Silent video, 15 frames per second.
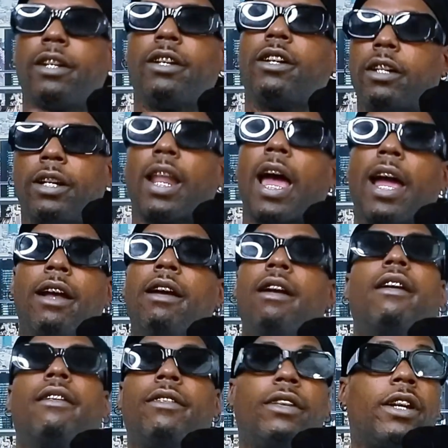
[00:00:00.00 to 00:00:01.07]
Like
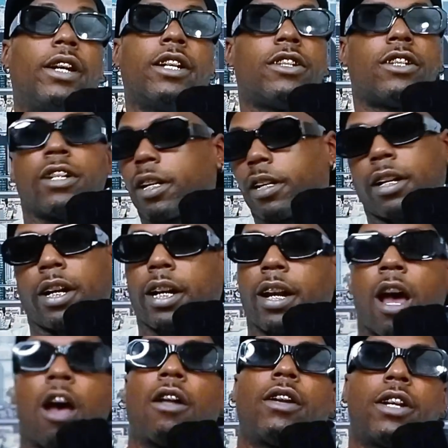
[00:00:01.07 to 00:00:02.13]
the agenda and all
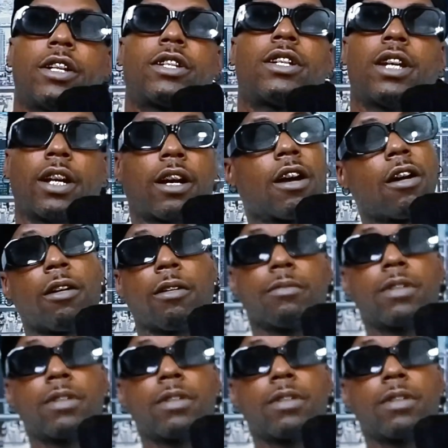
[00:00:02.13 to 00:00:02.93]
this shit comes.